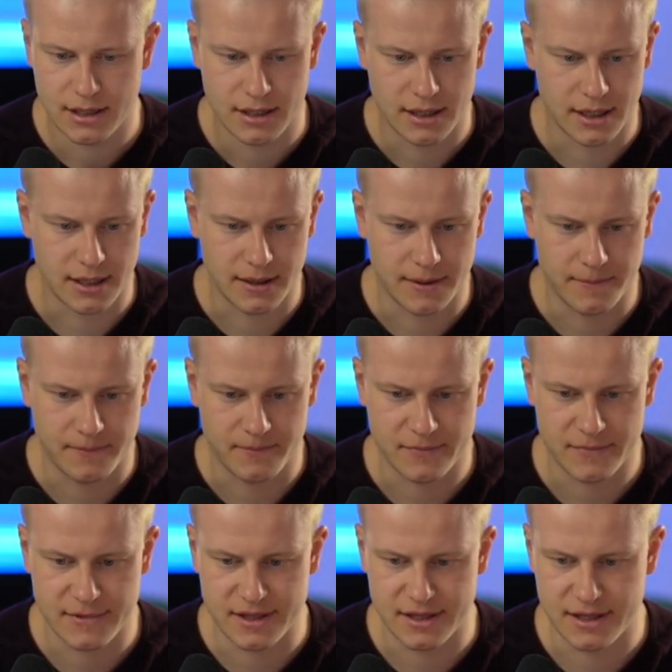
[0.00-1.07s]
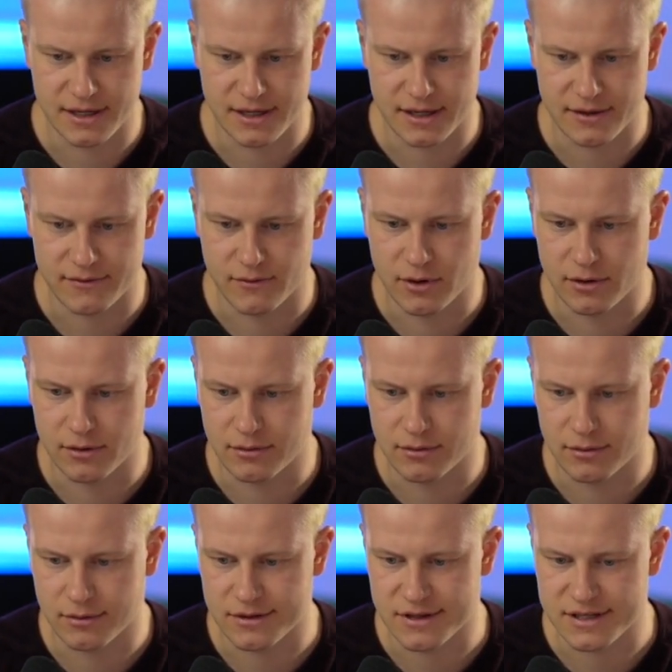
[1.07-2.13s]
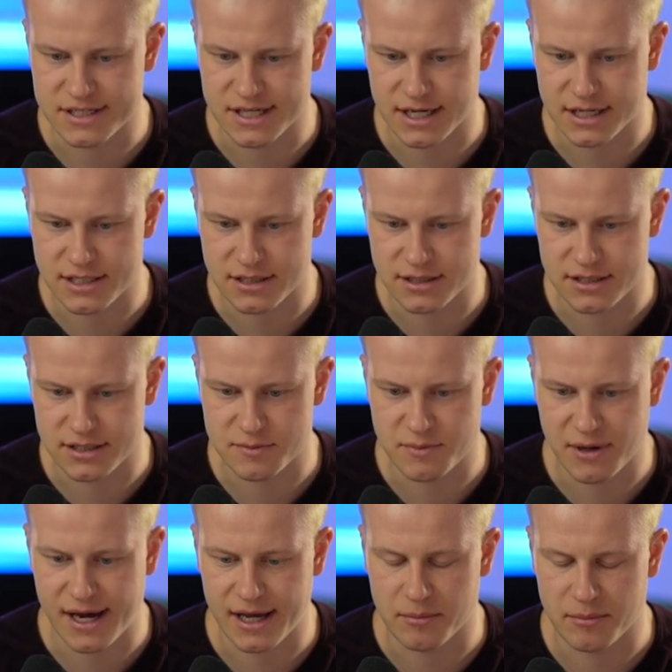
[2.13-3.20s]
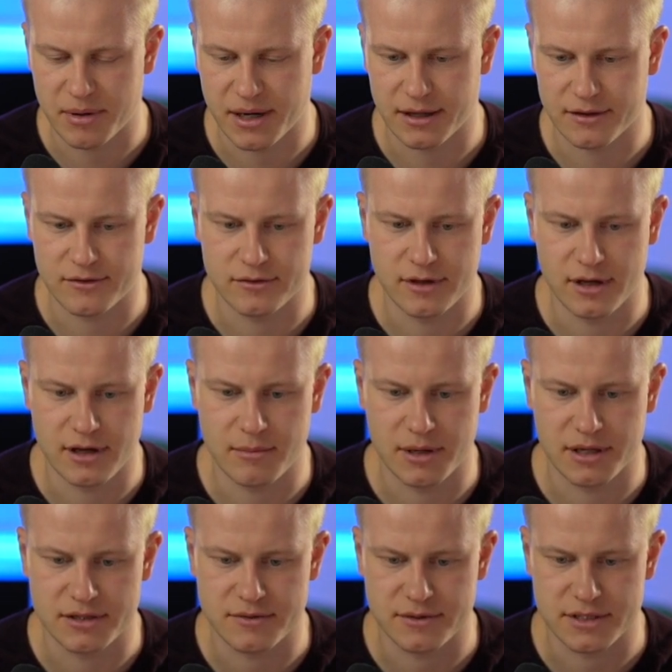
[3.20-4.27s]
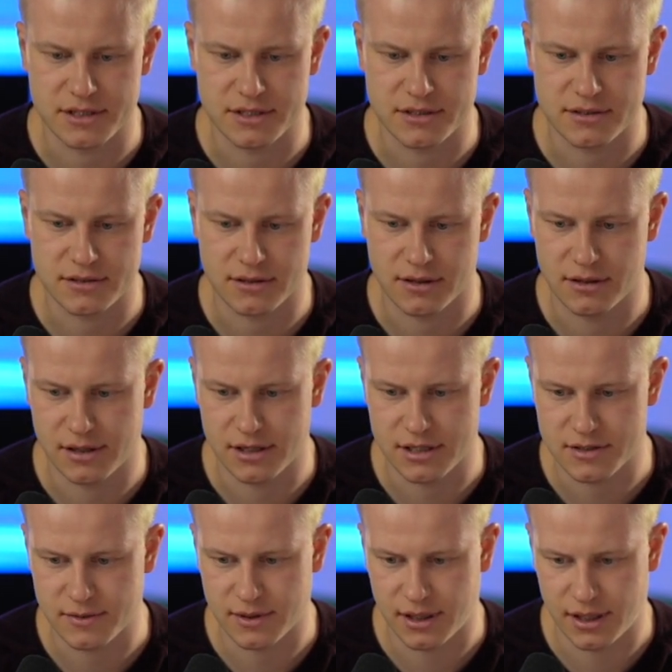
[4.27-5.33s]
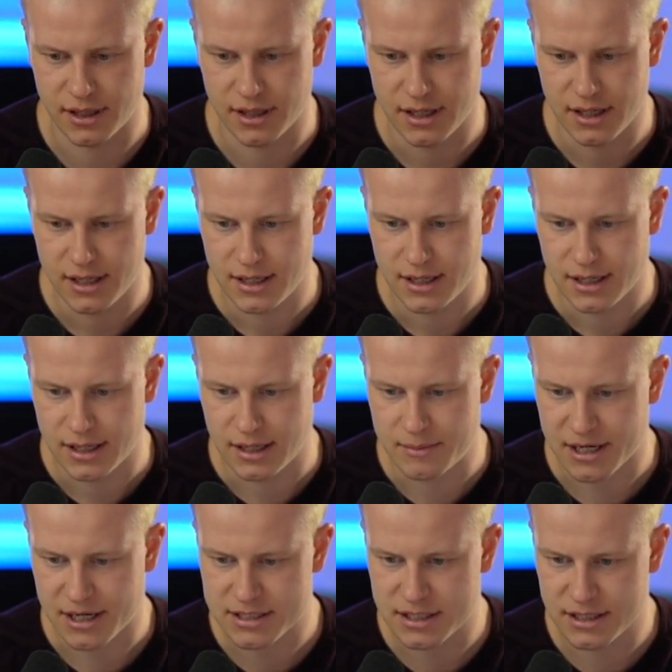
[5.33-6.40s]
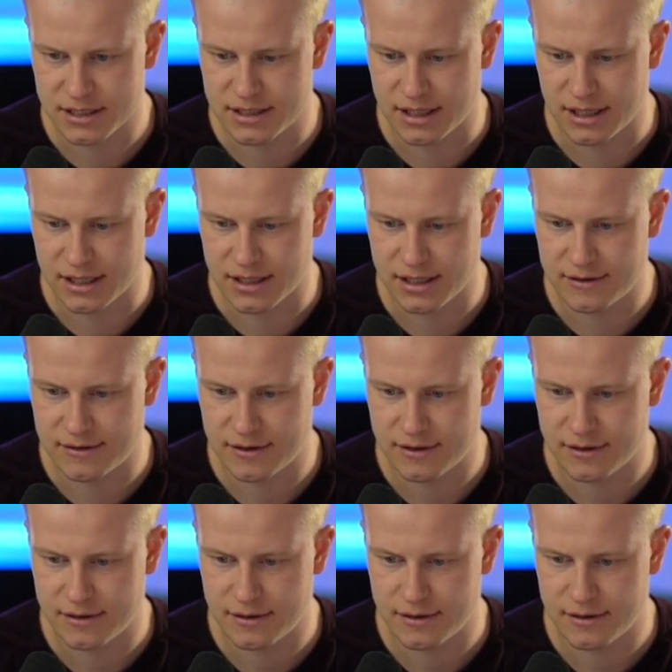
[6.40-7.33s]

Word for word: um, the row or the section just by adding padding to the image, which is good as well. Let me actually delete